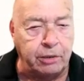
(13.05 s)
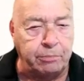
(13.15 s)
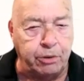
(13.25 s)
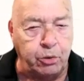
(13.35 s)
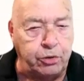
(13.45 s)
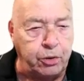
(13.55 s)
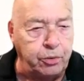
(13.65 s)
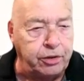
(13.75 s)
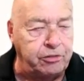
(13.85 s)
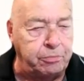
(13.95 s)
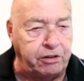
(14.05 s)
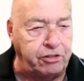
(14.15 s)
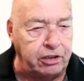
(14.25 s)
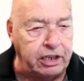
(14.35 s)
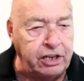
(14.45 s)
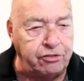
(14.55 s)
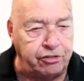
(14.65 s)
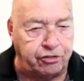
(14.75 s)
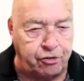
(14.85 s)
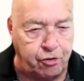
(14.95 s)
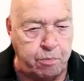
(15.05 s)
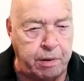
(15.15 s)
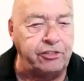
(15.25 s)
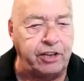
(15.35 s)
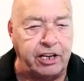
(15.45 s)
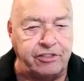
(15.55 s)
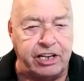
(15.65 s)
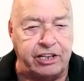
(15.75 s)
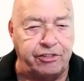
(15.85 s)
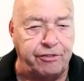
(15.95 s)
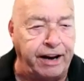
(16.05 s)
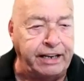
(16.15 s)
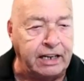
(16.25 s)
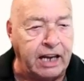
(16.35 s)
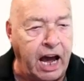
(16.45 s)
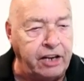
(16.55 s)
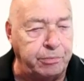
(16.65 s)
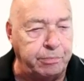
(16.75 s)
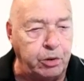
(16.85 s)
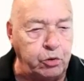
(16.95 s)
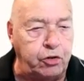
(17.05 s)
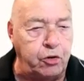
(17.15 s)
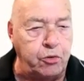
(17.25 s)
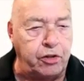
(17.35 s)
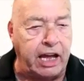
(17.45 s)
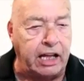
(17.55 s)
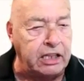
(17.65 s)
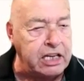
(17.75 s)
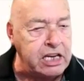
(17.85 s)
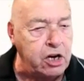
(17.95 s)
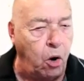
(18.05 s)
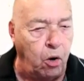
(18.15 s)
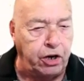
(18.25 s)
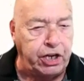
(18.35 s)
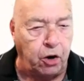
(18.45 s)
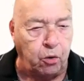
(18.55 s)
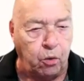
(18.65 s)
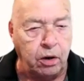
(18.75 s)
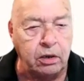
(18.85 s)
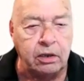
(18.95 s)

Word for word: the Bluetooth Special Interest Group says it's finalized Bluetooth LE audio.